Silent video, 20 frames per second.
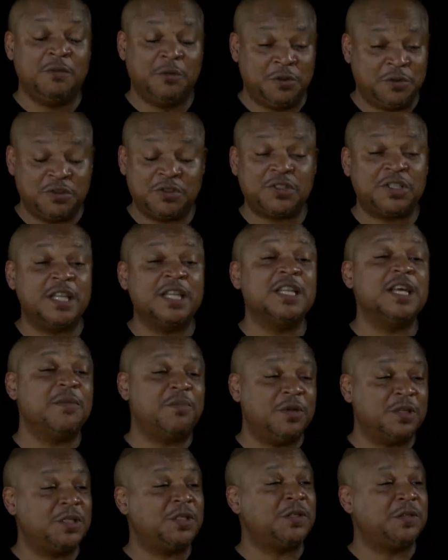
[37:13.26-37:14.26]
send
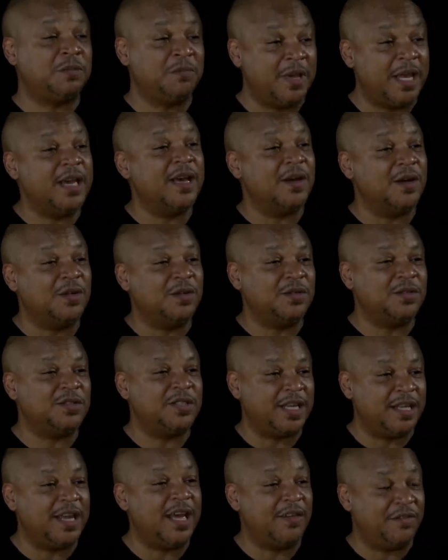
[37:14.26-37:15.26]
up a smell
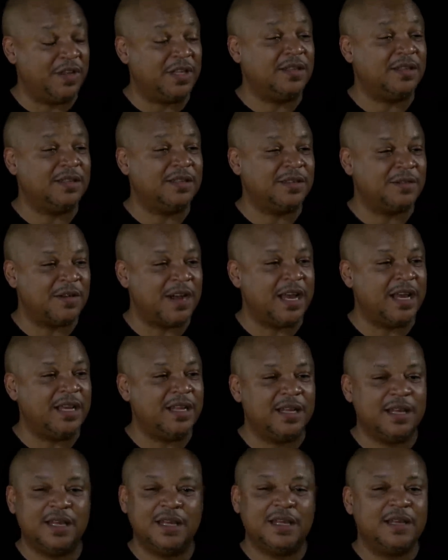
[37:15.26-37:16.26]
to heaven, right?
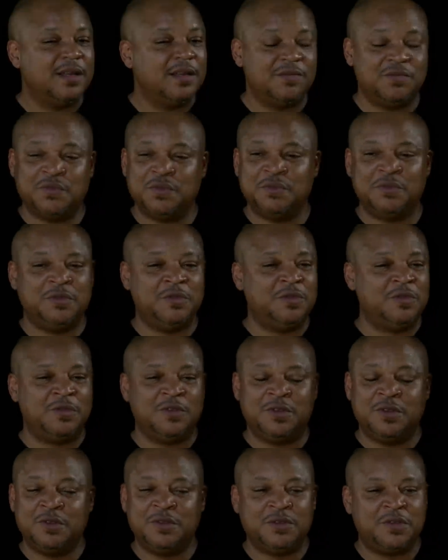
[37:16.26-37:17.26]
right? Mm-hmm.
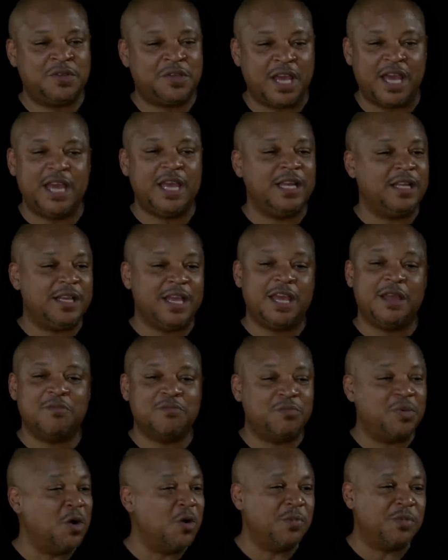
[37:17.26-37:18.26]
Cain gave
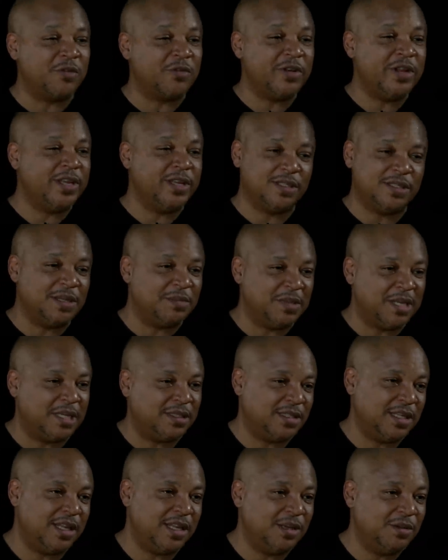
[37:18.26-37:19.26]
him potpourri or something
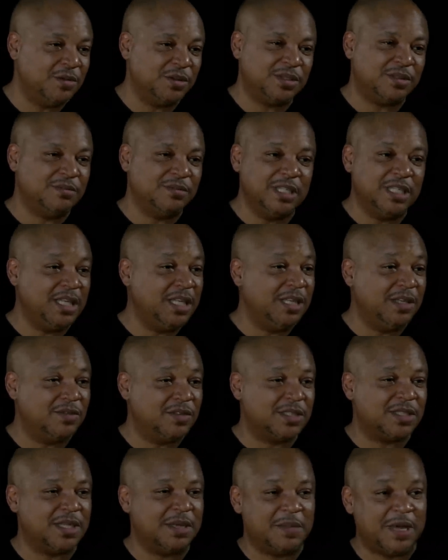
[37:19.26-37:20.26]
like that. It was oh. some leaves
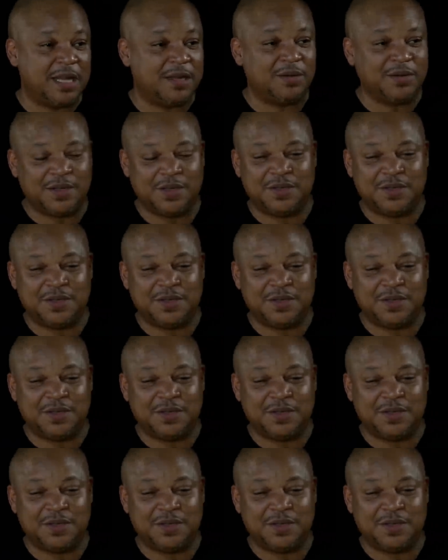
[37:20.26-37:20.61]
or something. I don't know.